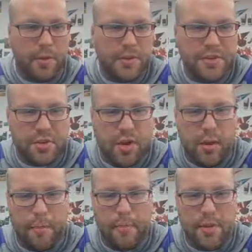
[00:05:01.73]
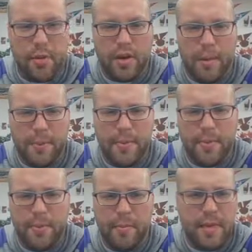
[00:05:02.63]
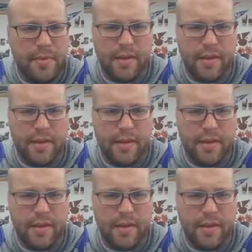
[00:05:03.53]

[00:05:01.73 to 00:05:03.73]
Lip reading: These are all, a couple people, maybe